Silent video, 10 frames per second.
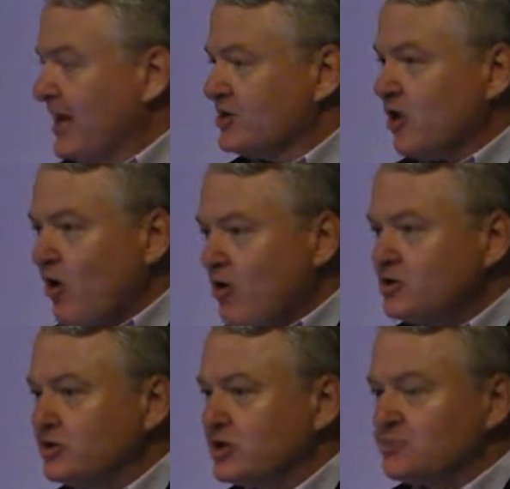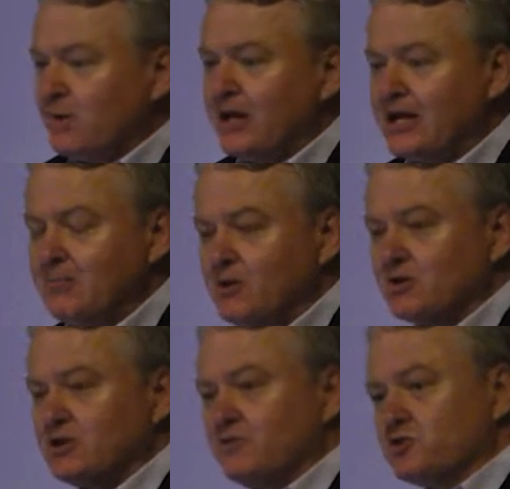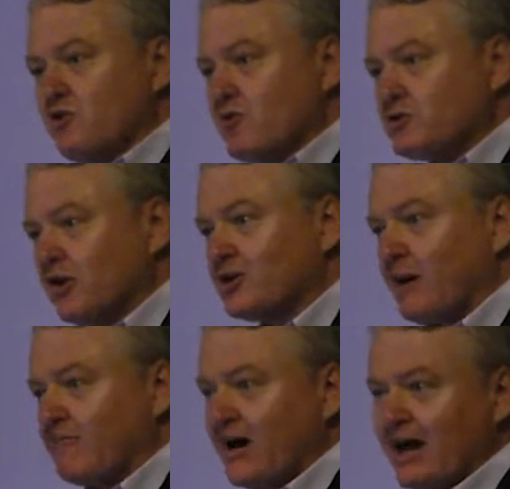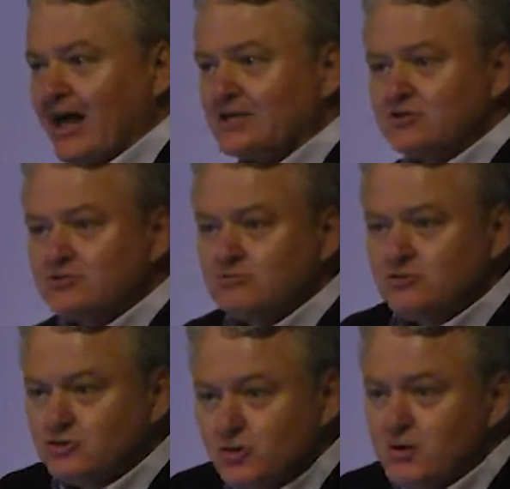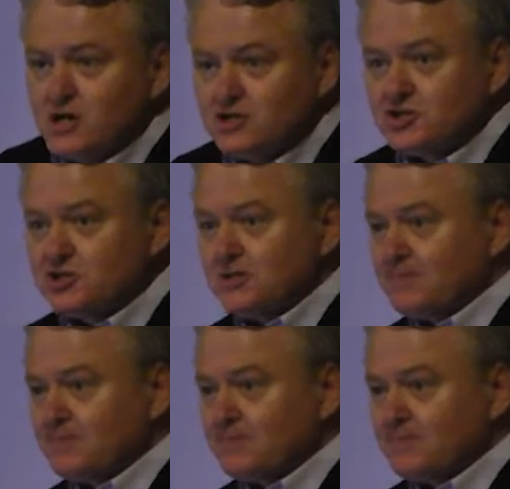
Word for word: it's hard to explain it because if you start talking about finance too much,